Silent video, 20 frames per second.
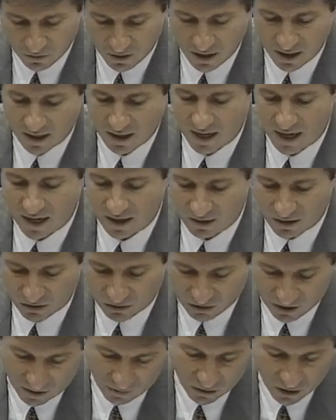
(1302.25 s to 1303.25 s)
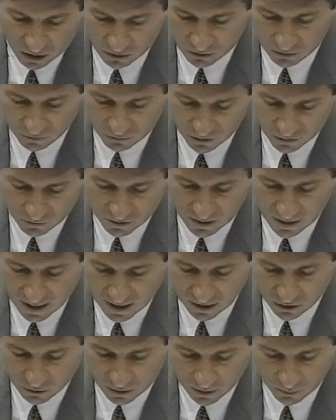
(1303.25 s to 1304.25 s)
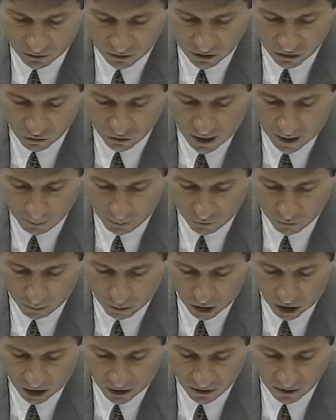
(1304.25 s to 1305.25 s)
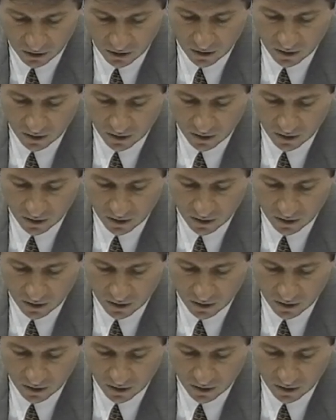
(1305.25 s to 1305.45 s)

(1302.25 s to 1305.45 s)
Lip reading: DNA and there's 750 nanograms in a drop of blood,